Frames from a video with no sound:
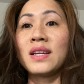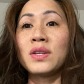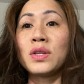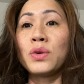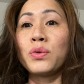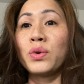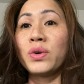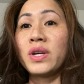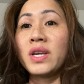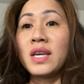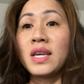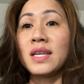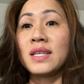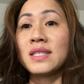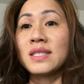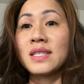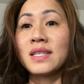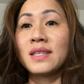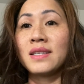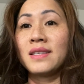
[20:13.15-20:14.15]
will
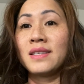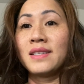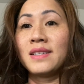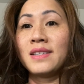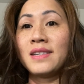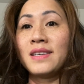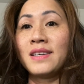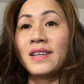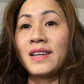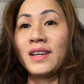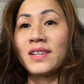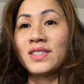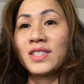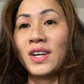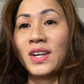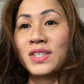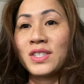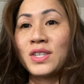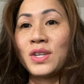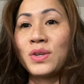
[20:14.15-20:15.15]
eat.
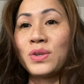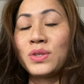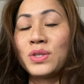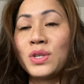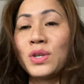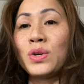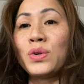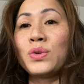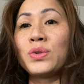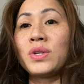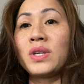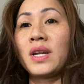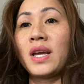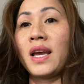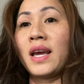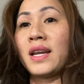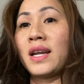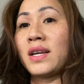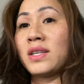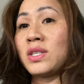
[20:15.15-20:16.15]
Talk to you soon,
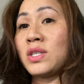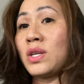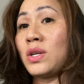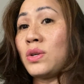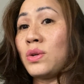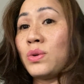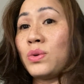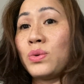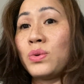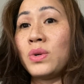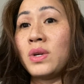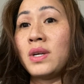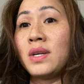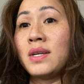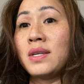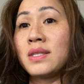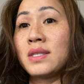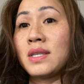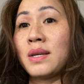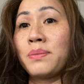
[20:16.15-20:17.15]
and I see you
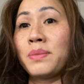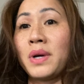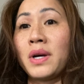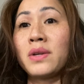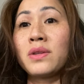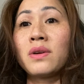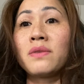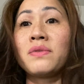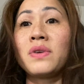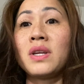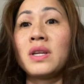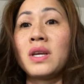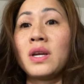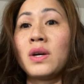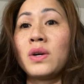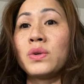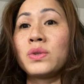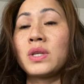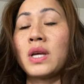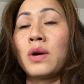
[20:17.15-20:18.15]
some other
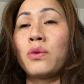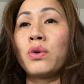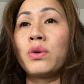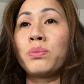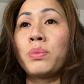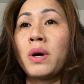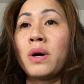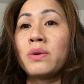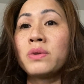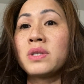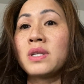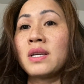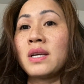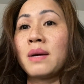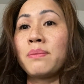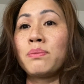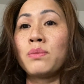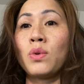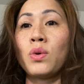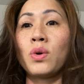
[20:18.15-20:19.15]
videos. I will posting
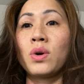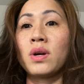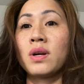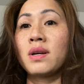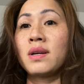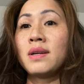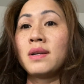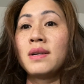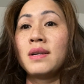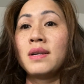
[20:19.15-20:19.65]
up more